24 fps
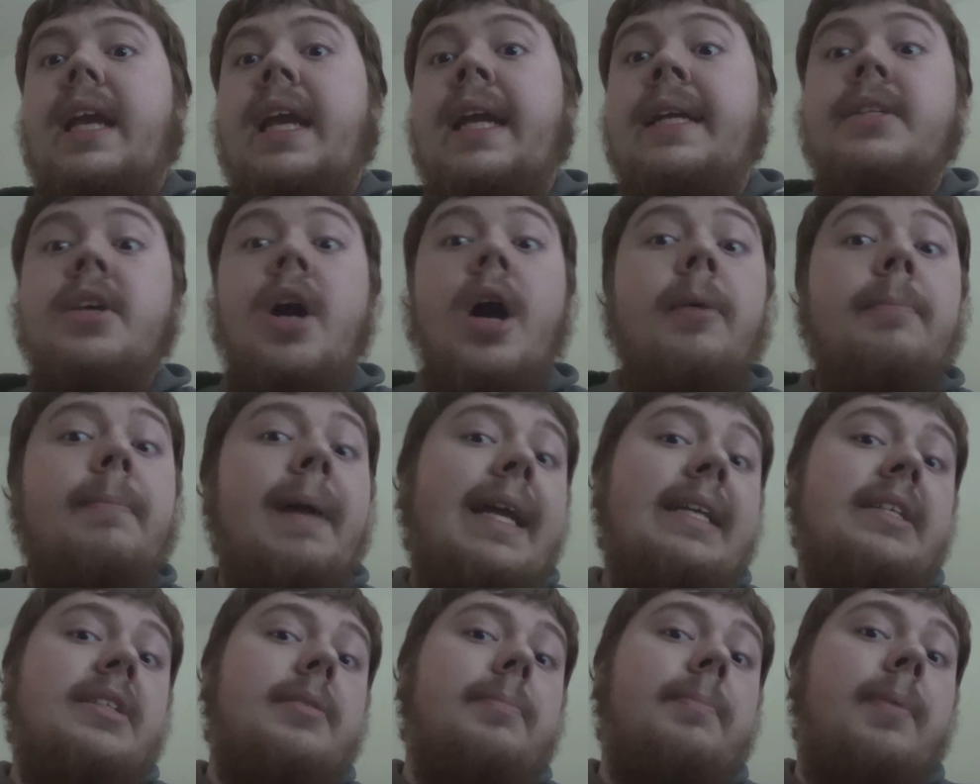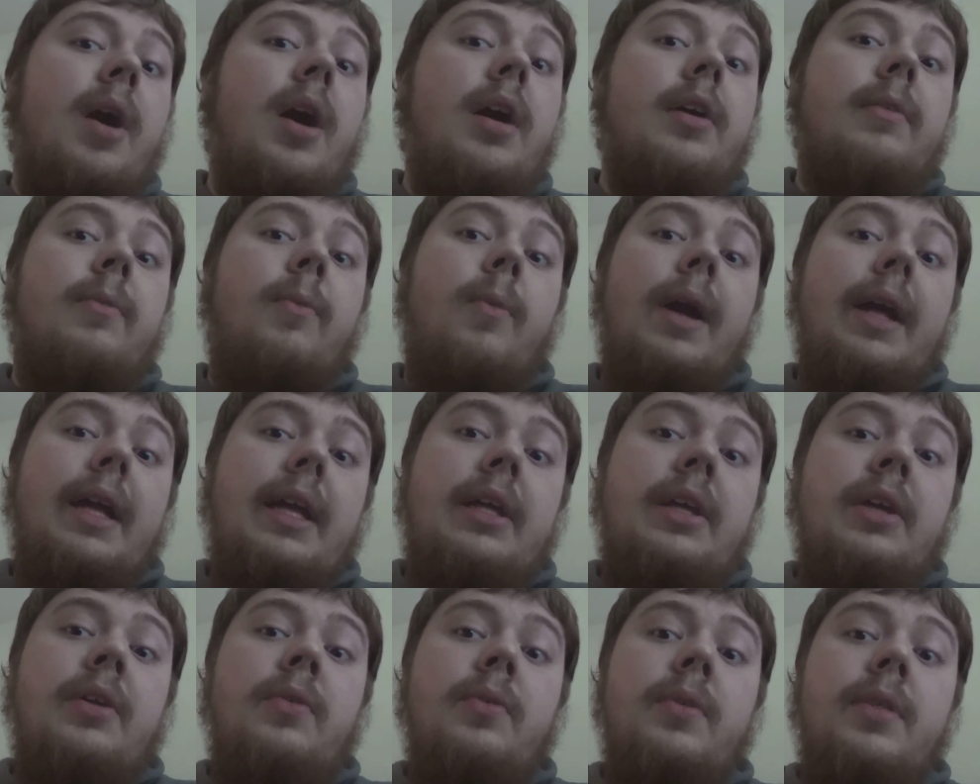It's all based upon what
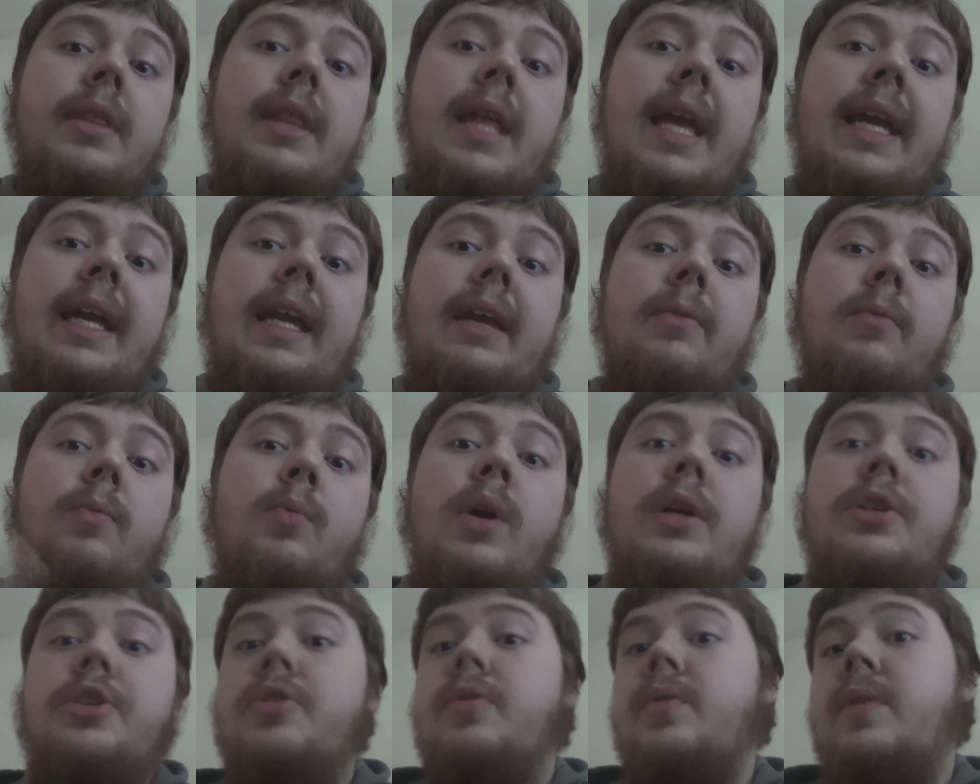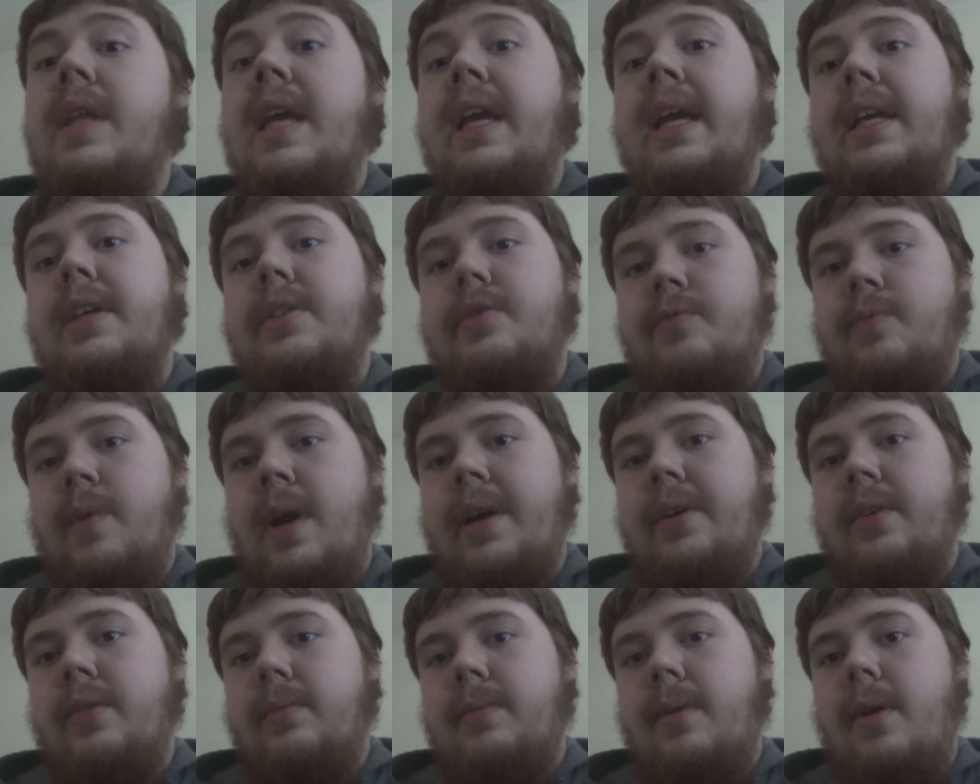you think and what you think is
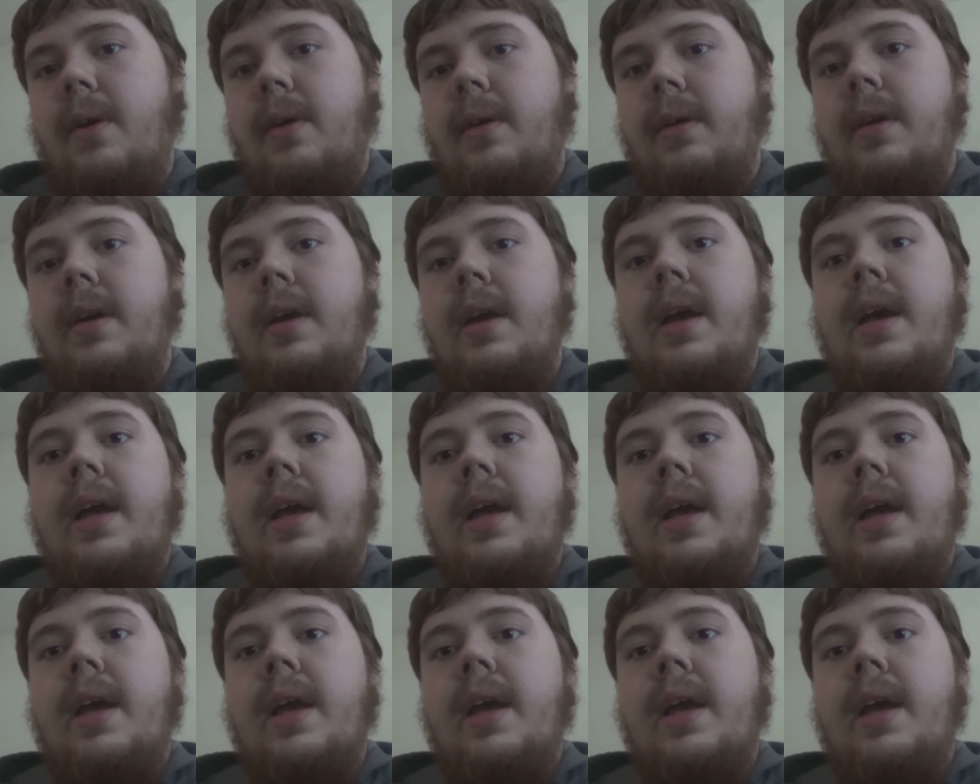right or wrong.